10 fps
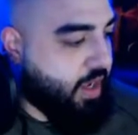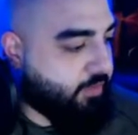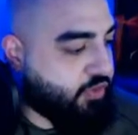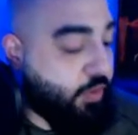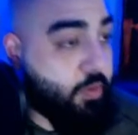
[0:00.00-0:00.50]

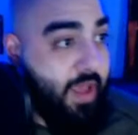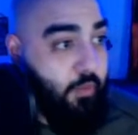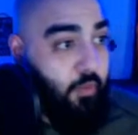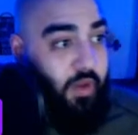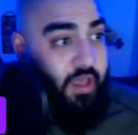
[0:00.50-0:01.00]
So we
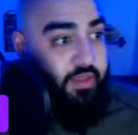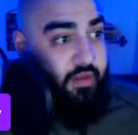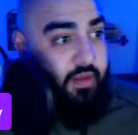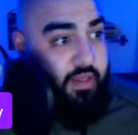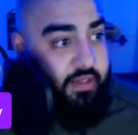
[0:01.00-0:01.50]
went with
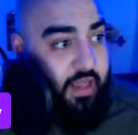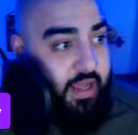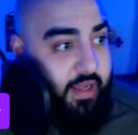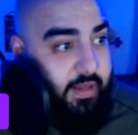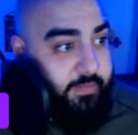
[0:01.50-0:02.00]

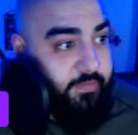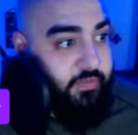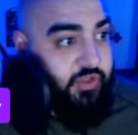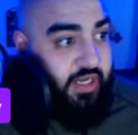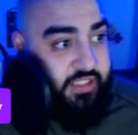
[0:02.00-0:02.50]

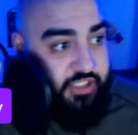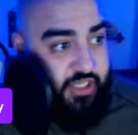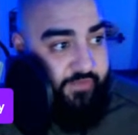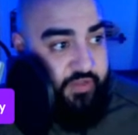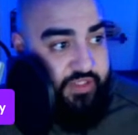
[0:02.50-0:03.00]
Justin
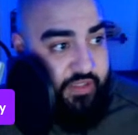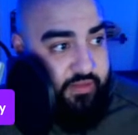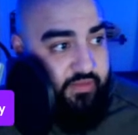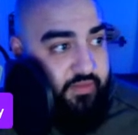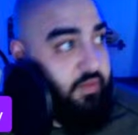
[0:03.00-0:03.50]
Jefferson
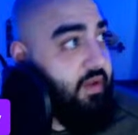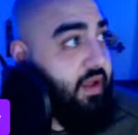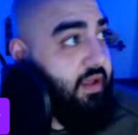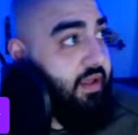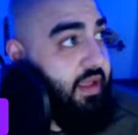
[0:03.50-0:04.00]

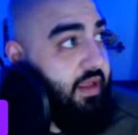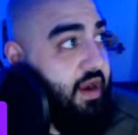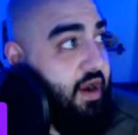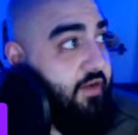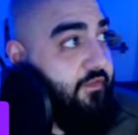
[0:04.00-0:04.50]
in
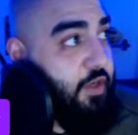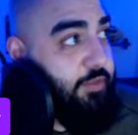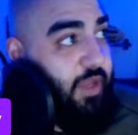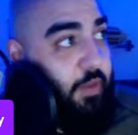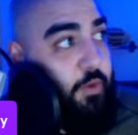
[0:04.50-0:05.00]
our
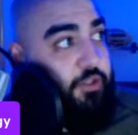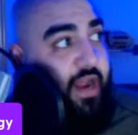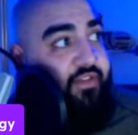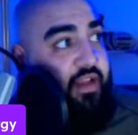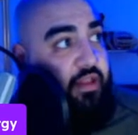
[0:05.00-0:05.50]
first pick. We were
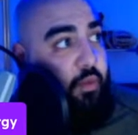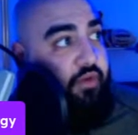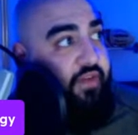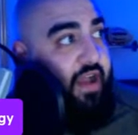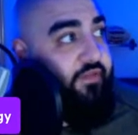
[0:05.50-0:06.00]
drafting at the
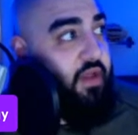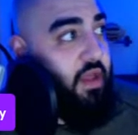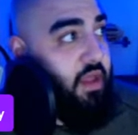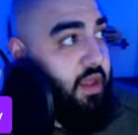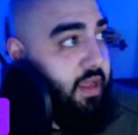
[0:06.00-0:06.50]
105.
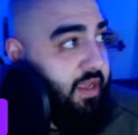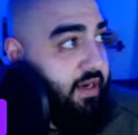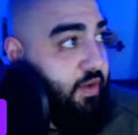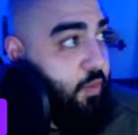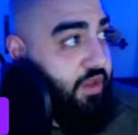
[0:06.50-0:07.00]

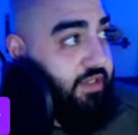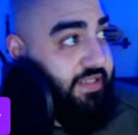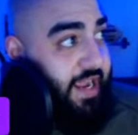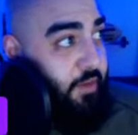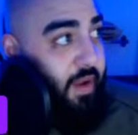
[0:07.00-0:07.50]
With our
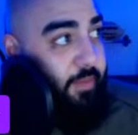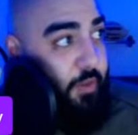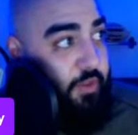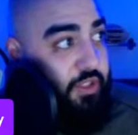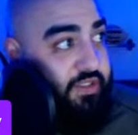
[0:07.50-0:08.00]
second round
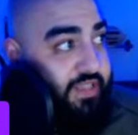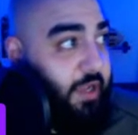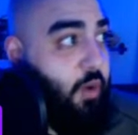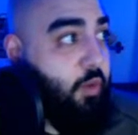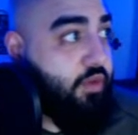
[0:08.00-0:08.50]
pick, we took
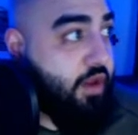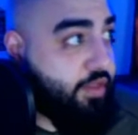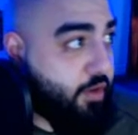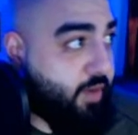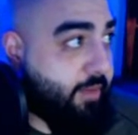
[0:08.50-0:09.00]
Saquon. With our
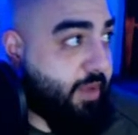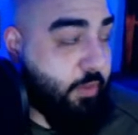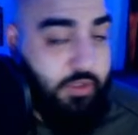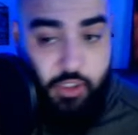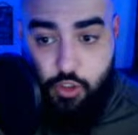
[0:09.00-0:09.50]
third round pick,
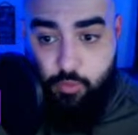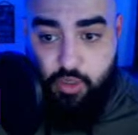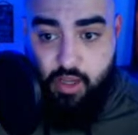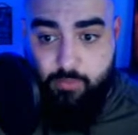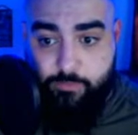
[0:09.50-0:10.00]
we took Cooper
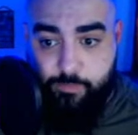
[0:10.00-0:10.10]
Kupp.